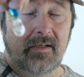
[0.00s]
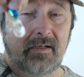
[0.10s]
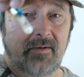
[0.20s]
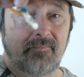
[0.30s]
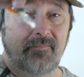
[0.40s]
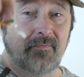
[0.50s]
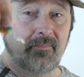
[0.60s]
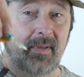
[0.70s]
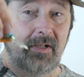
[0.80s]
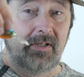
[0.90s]

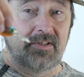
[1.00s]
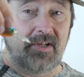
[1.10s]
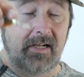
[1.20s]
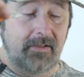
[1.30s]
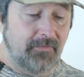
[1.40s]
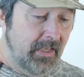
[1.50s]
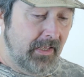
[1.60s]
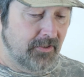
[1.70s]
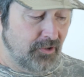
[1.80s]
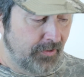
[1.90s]
bill is on it?
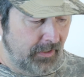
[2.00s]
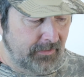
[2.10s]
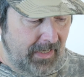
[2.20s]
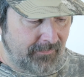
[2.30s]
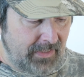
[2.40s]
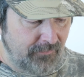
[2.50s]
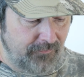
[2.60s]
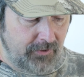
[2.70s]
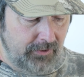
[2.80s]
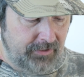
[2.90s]
So that'll dive
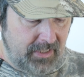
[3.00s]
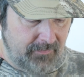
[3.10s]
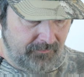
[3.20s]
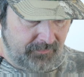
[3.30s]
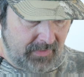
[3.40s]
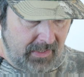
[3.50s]
down fairly deep.